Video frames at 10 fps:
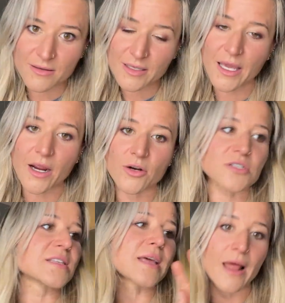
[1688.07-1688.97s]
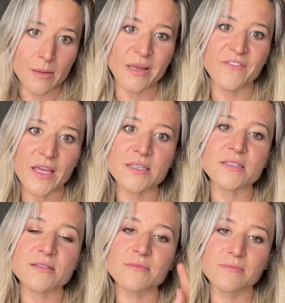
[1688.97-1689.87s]
care, just get out of my
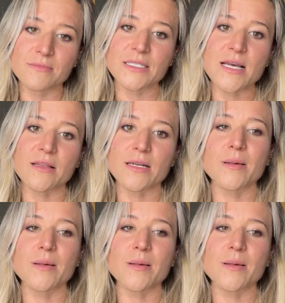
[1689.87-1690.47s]
face mentality